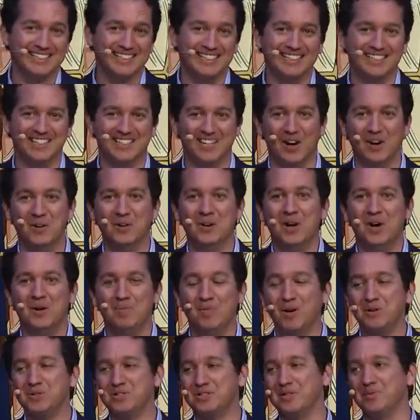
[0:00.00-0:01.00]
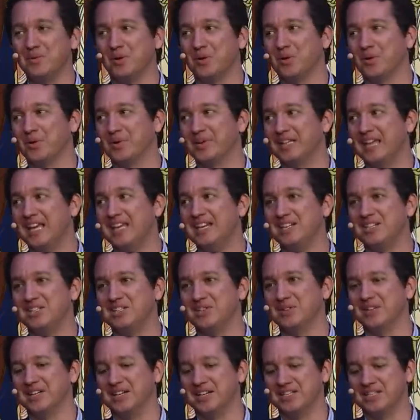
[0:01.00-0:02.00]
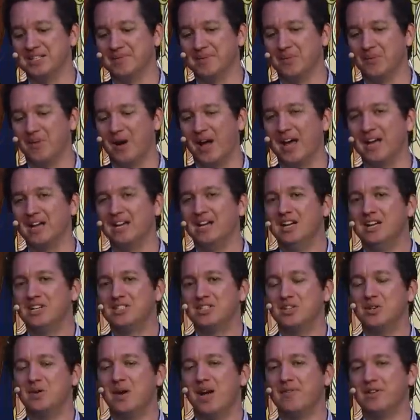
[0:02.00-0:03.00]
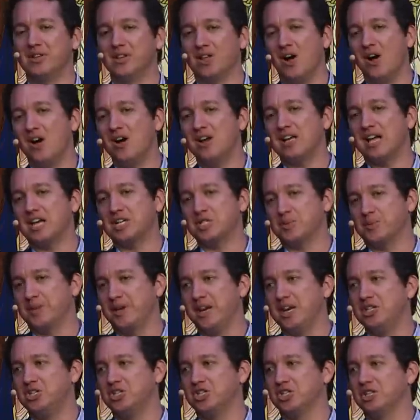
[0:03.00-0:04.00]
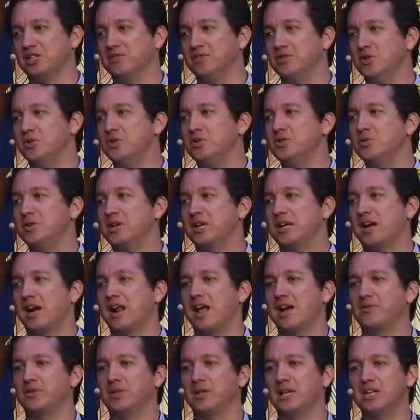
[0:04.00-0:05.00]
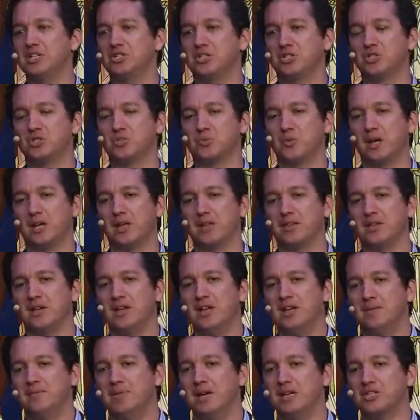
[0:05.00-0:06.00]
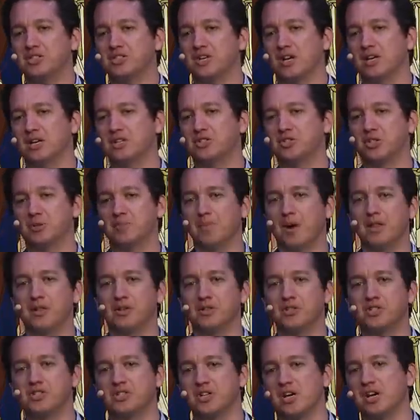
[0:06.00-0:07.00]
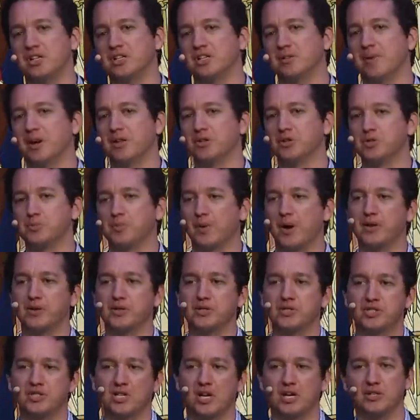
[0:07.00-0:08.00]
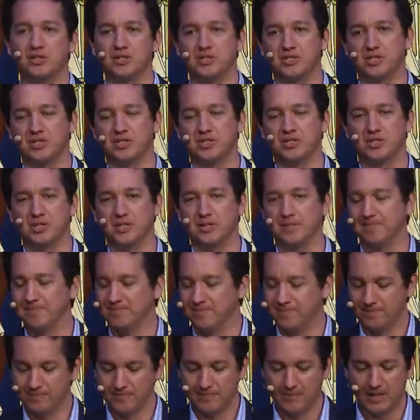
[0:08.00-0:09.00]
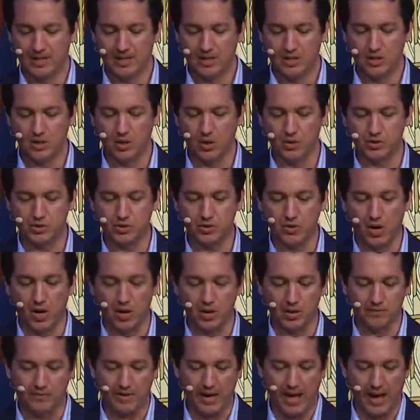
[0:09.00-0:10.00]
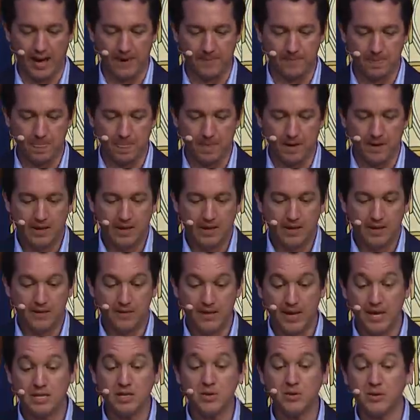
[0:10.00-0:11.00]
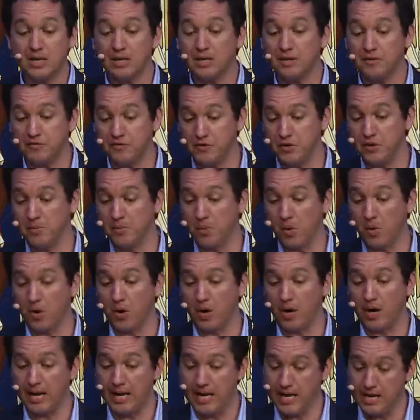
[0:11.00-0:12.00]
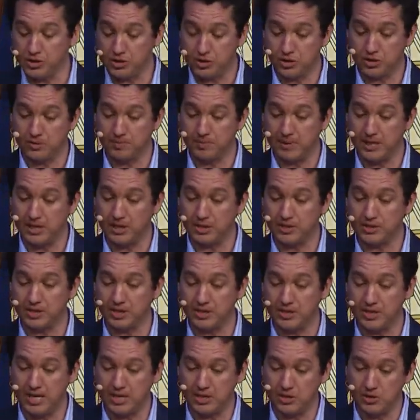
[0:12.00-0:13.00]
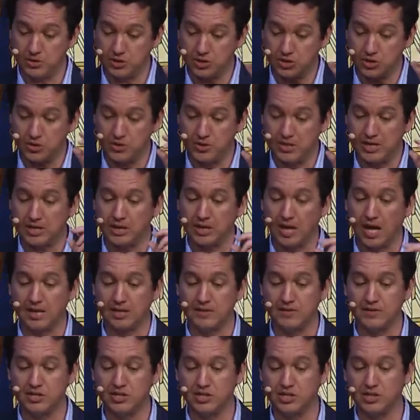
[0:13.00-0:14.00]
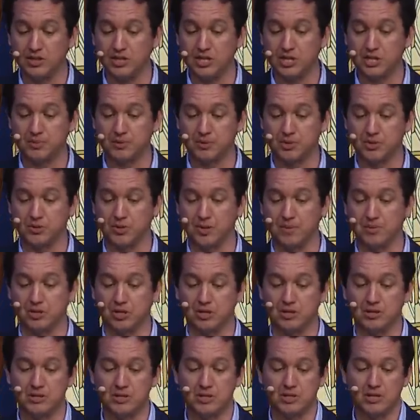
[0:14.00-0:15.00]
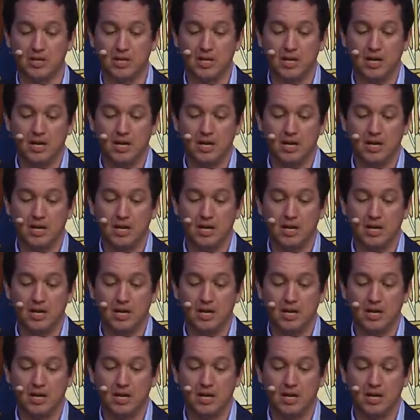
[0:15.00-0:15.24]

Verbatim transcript: you know most people were related to you in an intimate way so you have a long explanation of who you cannot have relations with based on it's your mother's son your mother's brother's son or sister you goes through all of that then you get a few more but here's the thing you so you get a lot of these serious prescriptions